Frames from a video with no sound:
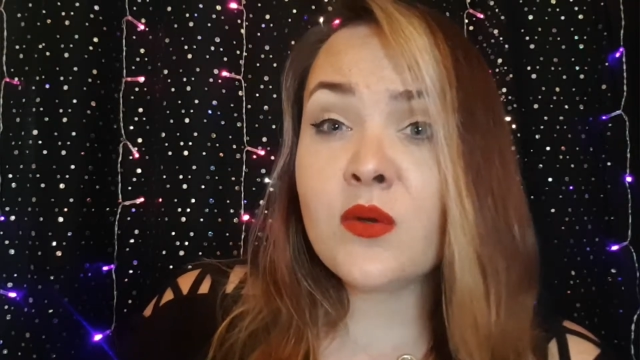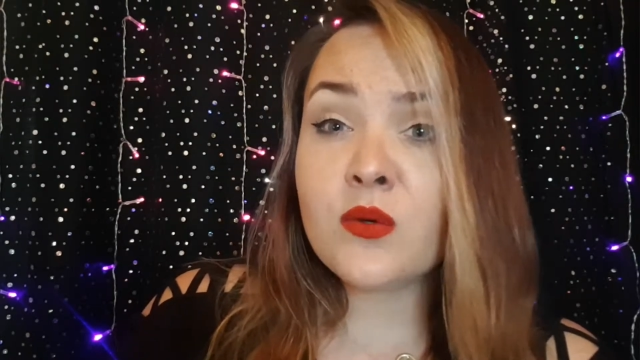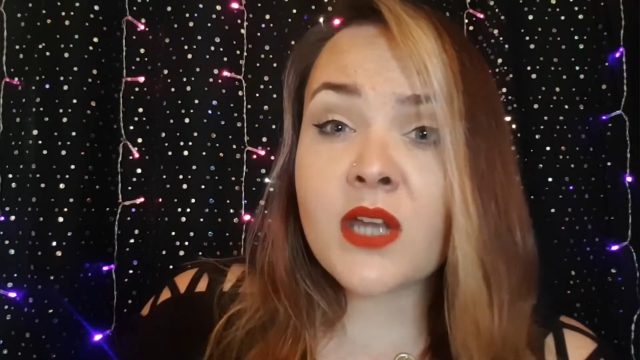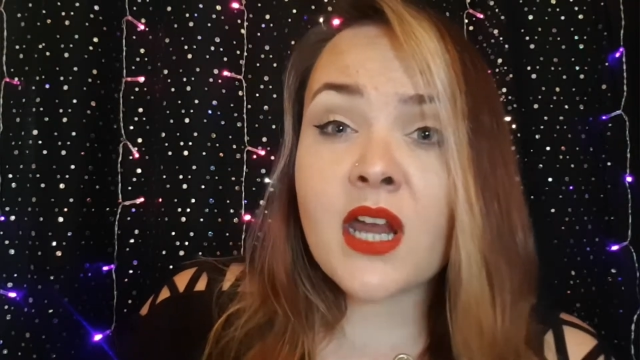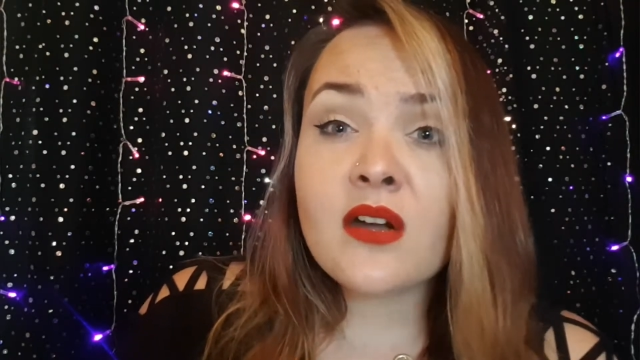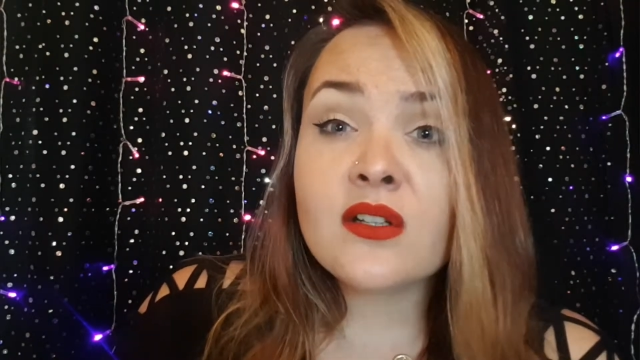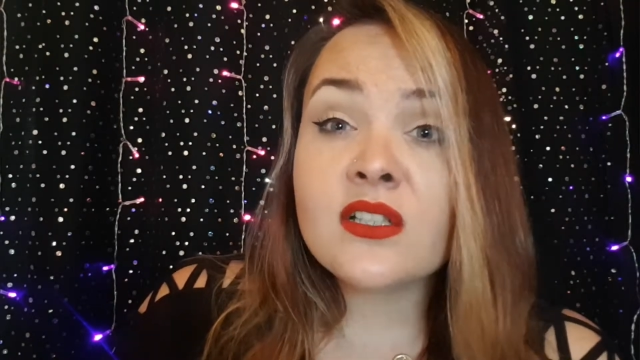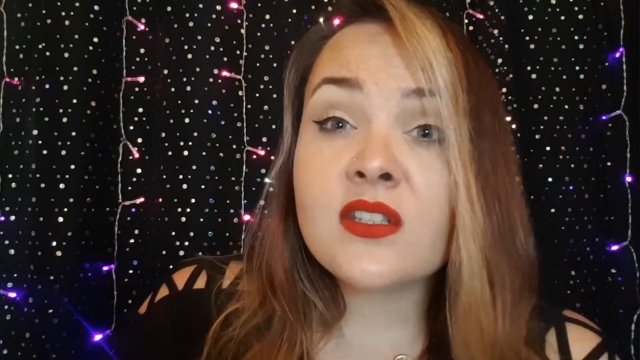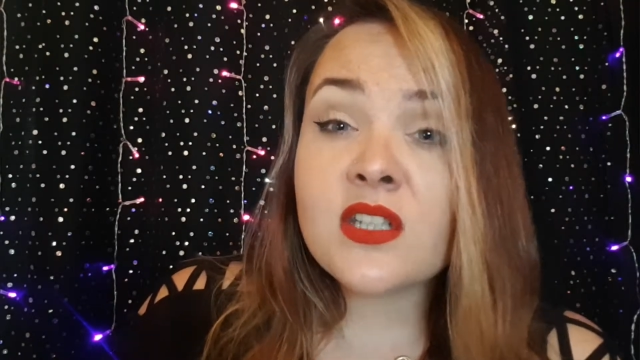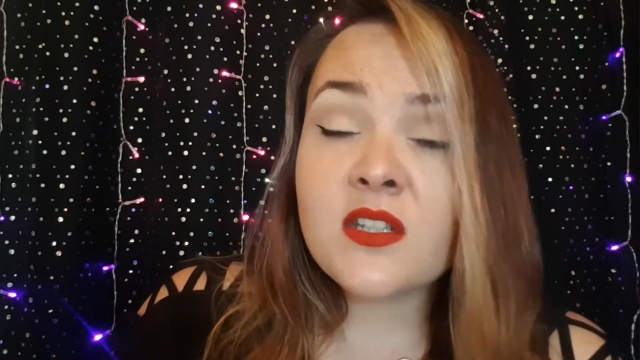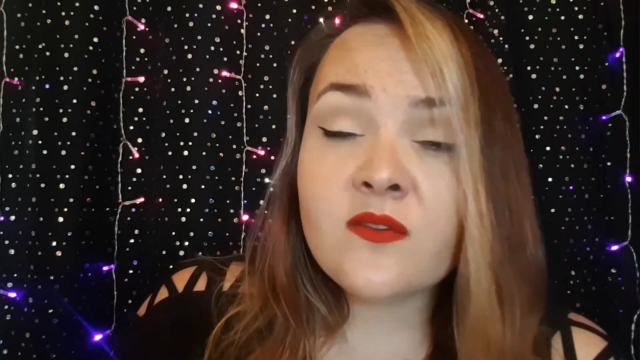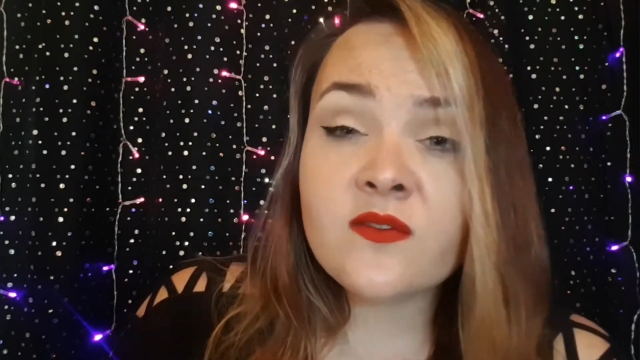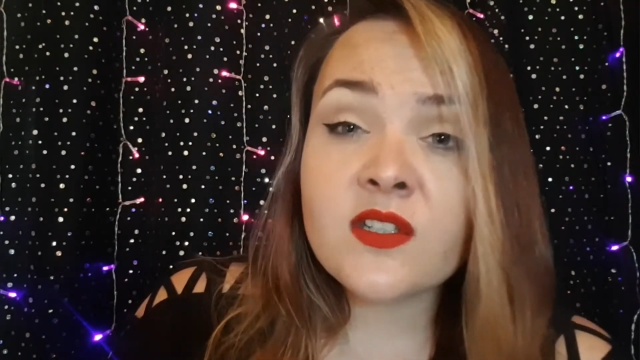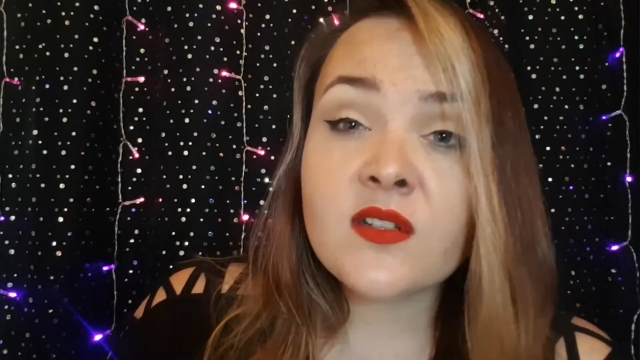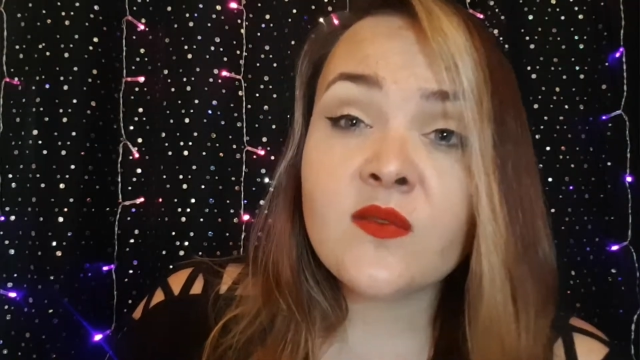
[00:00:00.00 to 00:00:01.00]
O'Carroll
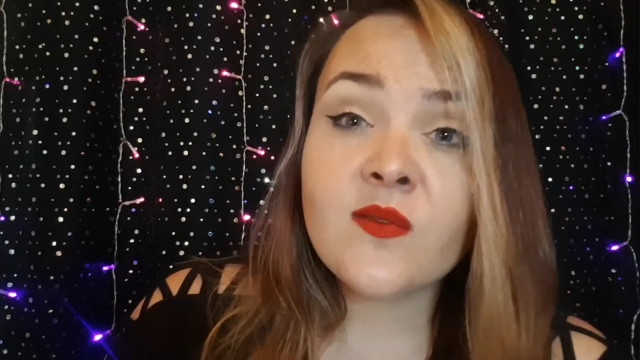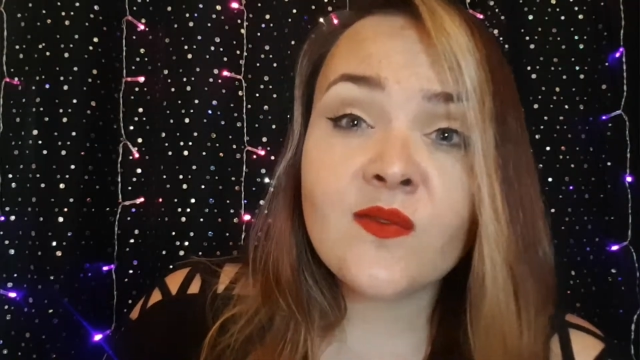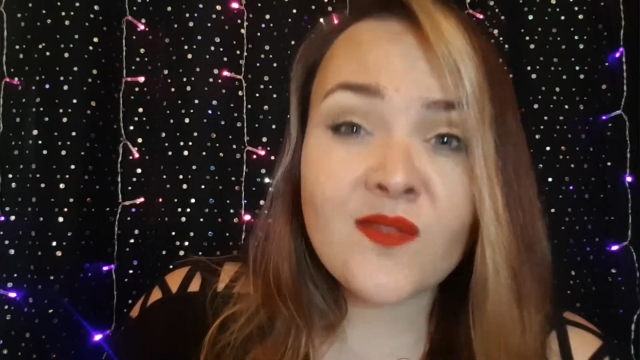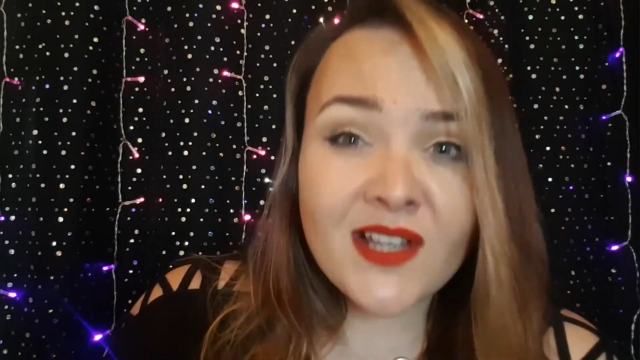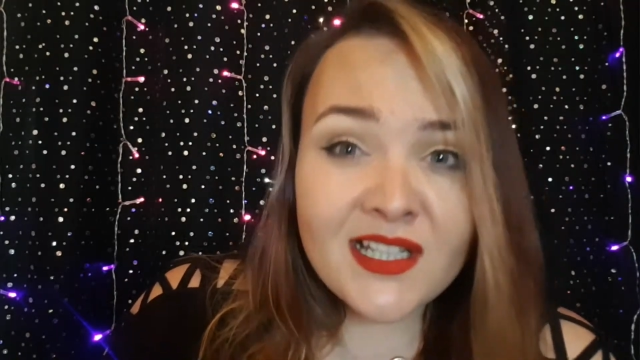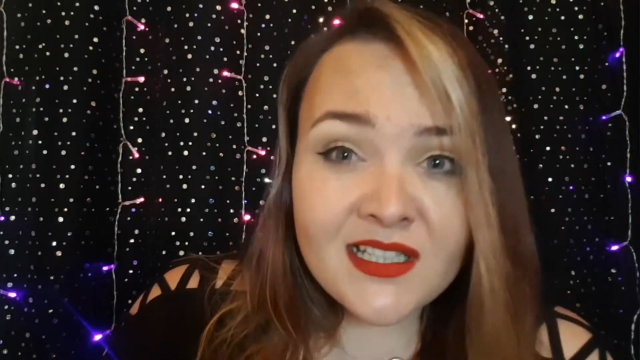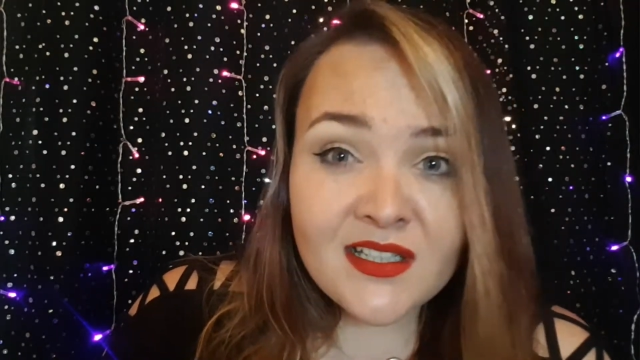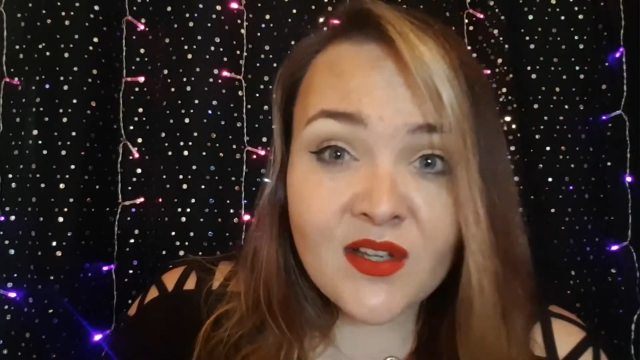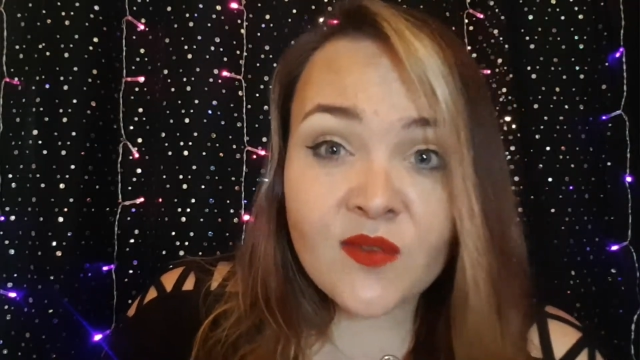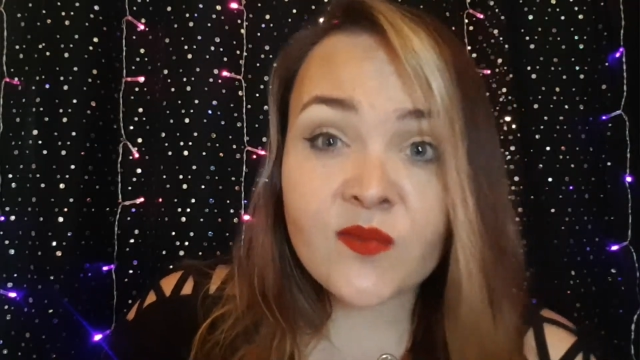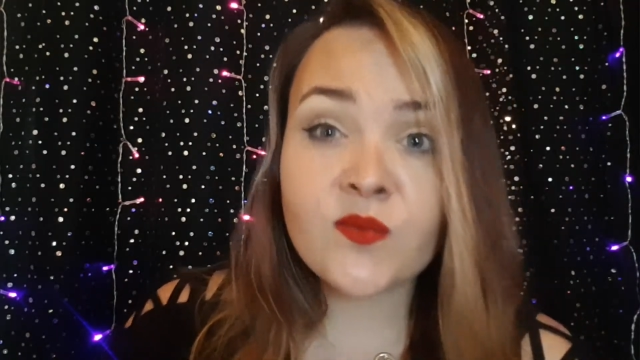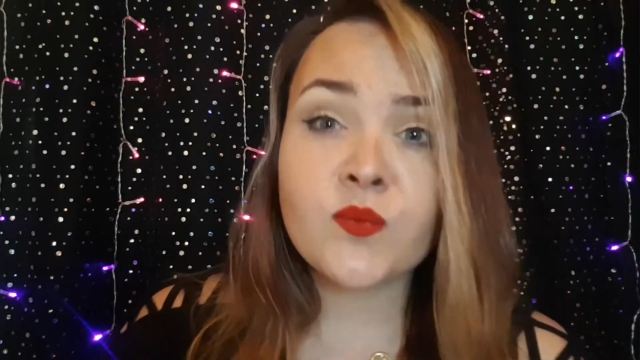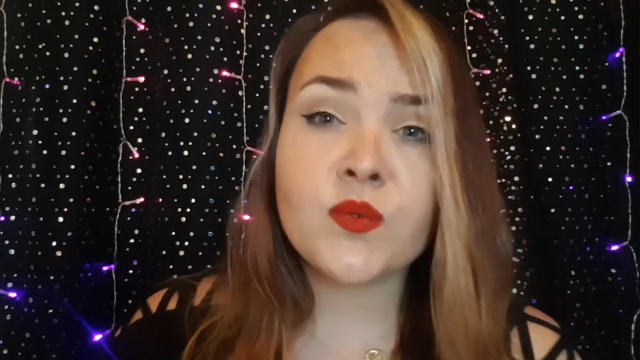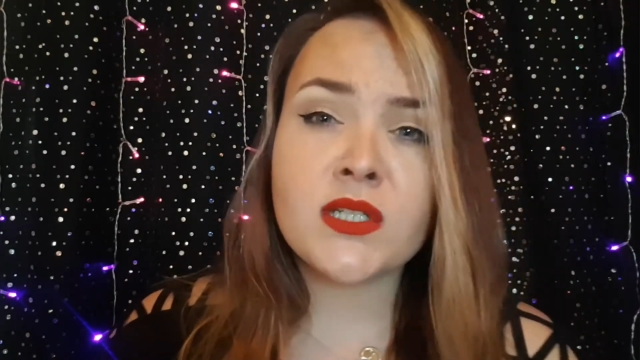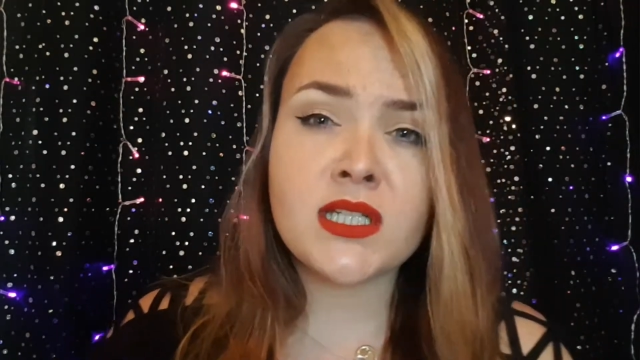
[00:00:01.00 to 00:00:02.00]
chieftain fell in love
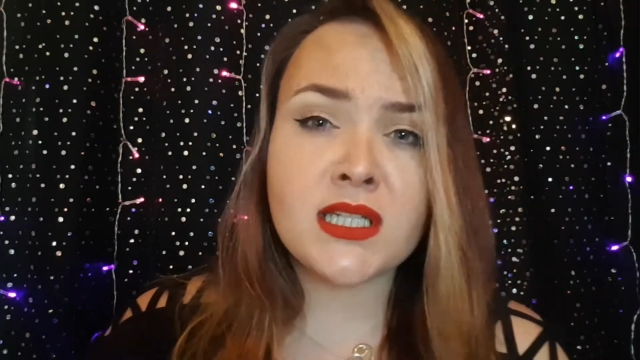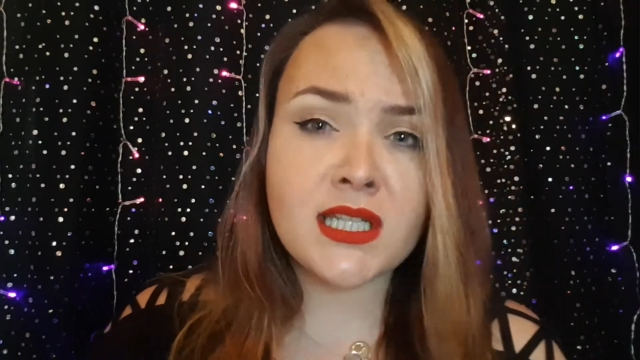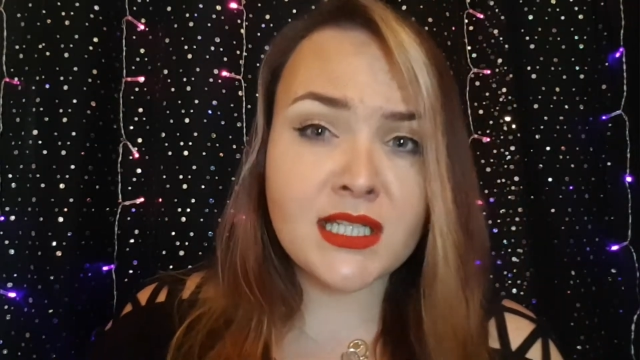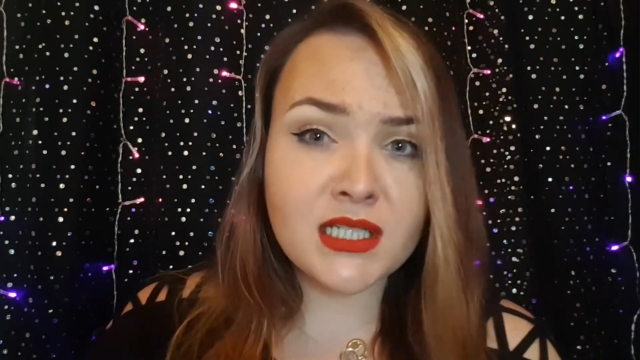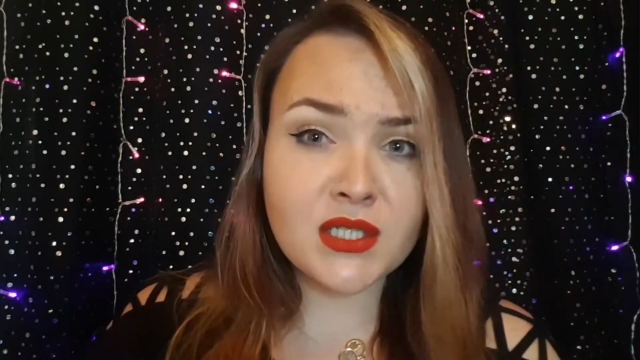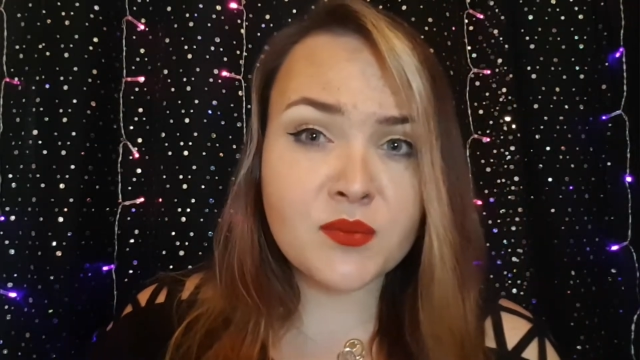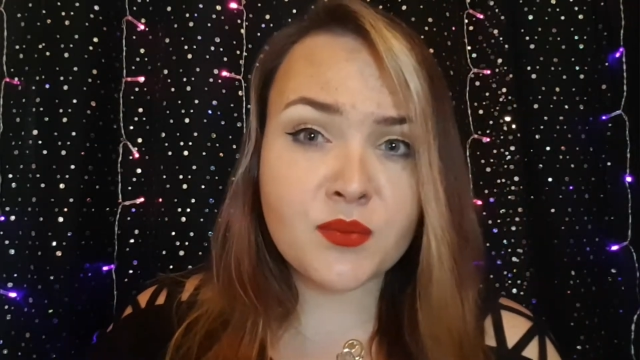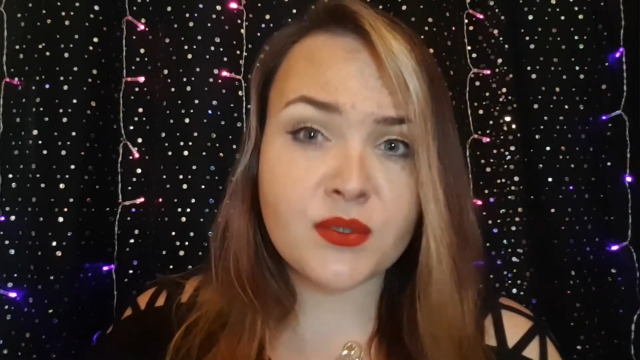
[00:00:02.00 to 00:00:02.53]
with an English